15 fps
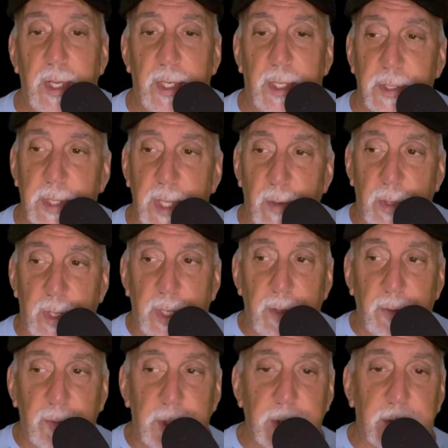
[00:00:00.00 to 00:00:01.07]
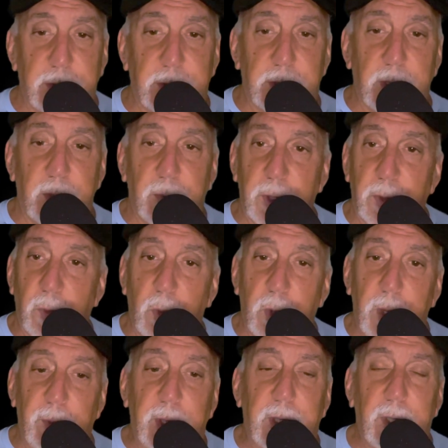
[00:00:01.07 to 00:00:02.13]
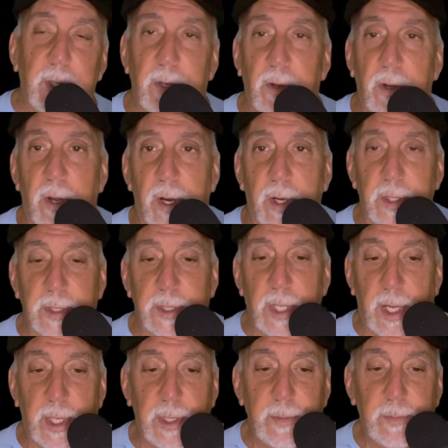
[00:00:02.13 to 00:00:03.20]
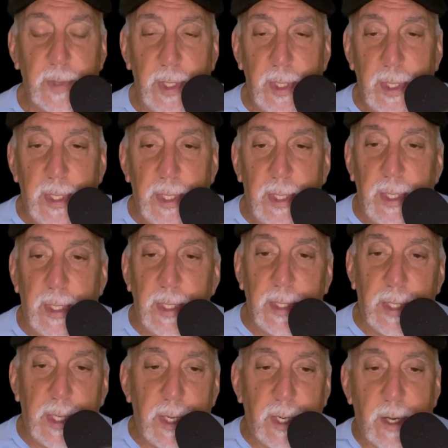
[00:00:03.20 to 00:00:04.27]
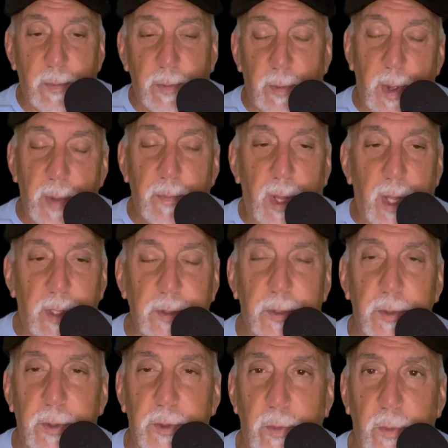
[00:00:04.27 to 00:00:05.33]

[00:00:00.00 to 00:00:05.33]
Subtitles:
because they were giving some of the women a hard time. and I had a couple of my bouncers